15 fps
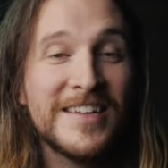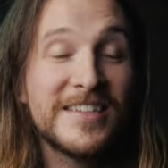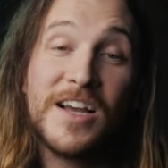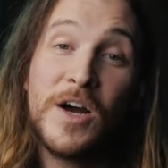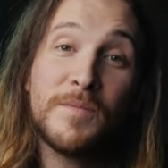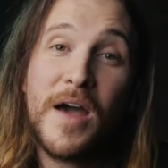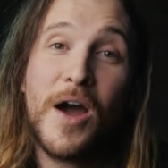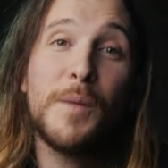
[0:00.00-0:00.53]

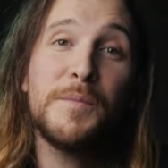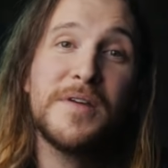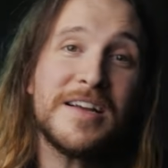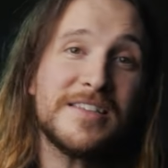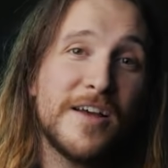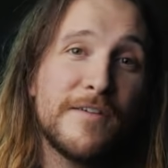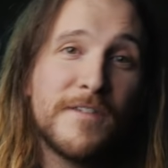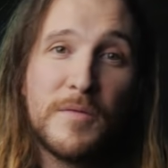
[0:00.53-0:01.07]
So I hope you
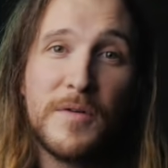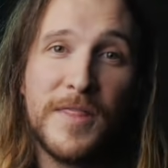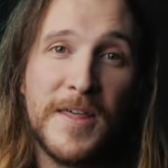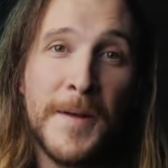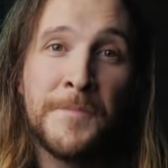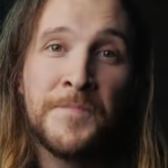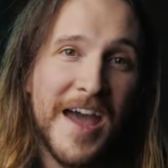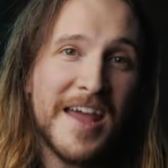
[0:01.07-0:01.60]
guys have fun with
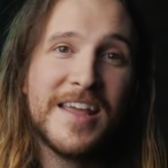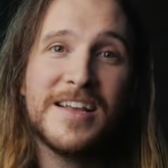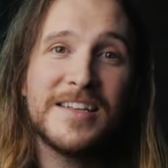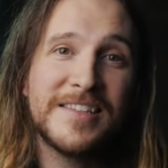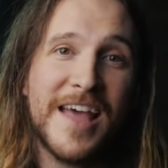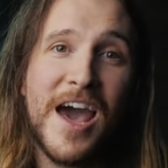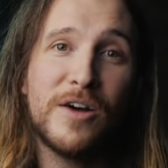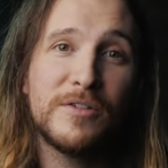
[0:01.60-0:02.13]
it. That
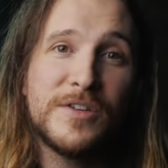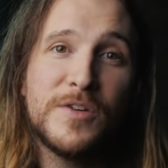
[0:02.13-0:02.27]
is how